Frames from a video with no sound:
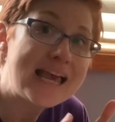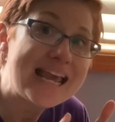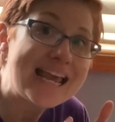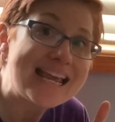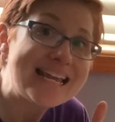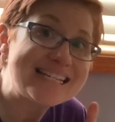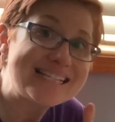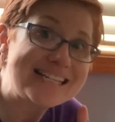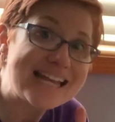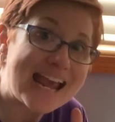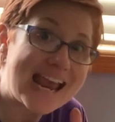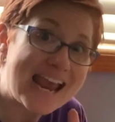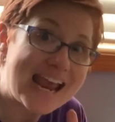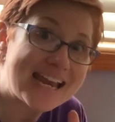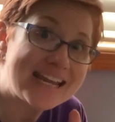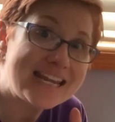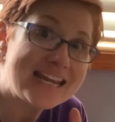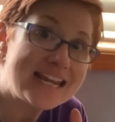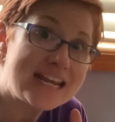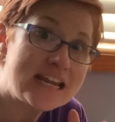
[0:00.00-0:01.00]
is
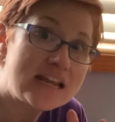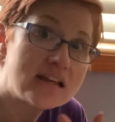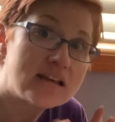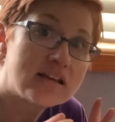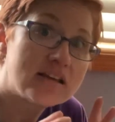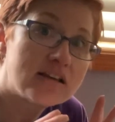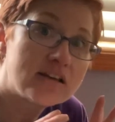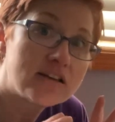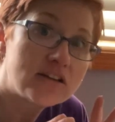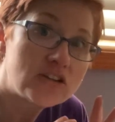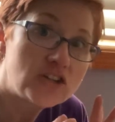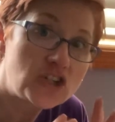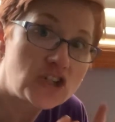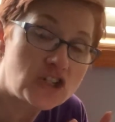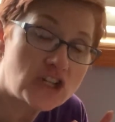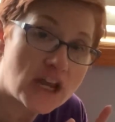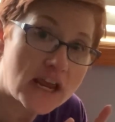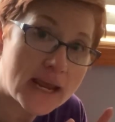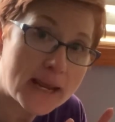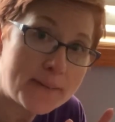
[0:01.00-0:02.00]
any
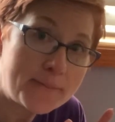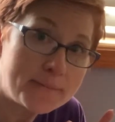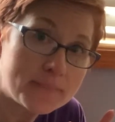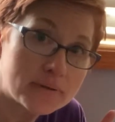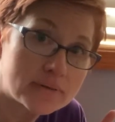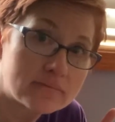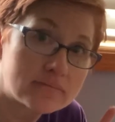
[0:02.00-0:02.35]
shape